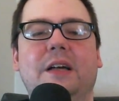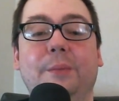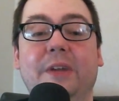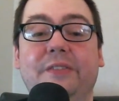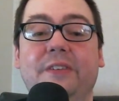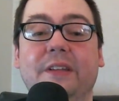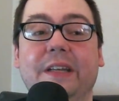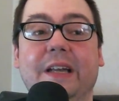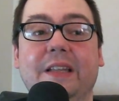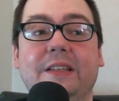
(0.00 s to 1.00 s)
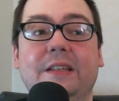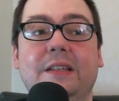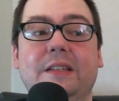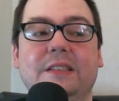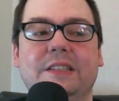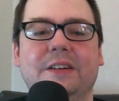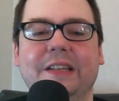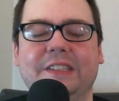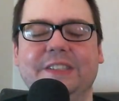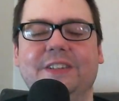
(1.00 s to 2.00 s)
I'm definitely going to
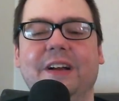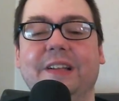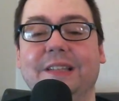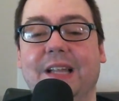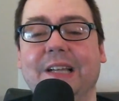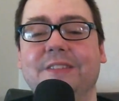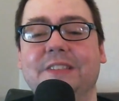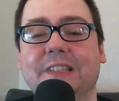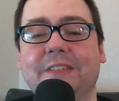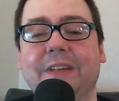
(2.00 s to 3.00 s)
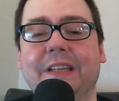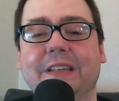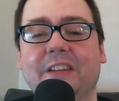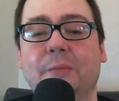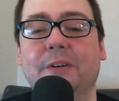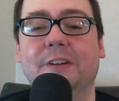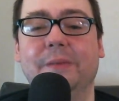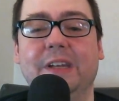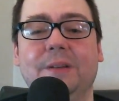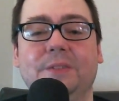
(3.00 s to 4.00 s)
start integrating live streaming into the Murder
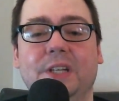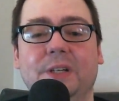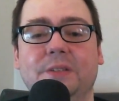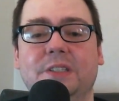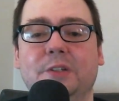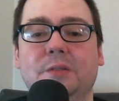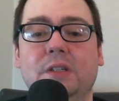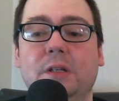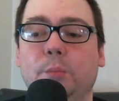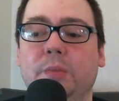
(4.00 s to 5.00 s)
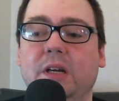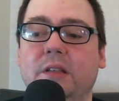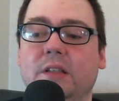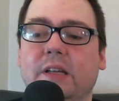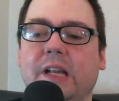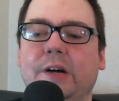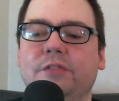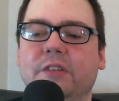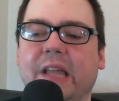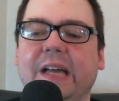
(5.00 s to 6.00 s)
Mayhem Show, so be on the
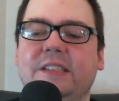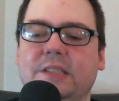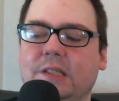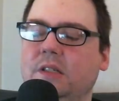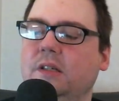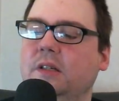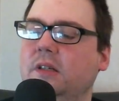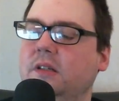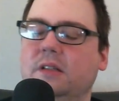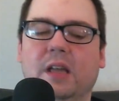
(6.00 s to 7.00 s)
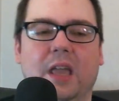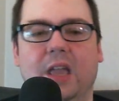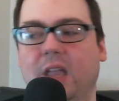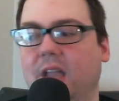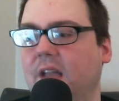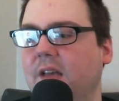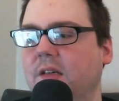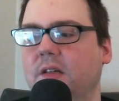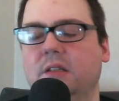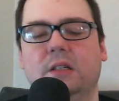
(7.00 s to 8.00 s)
lookout for that.
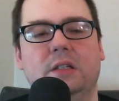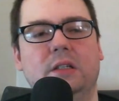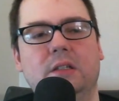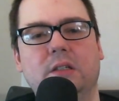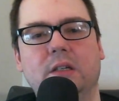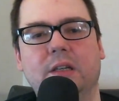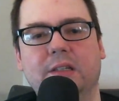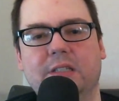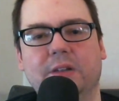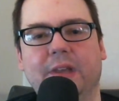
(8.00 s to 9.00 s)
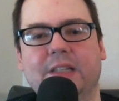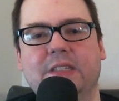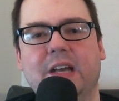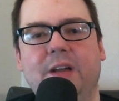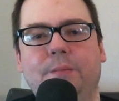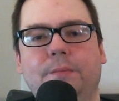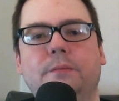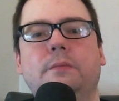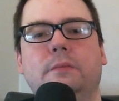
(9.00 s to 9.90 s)
And until next time.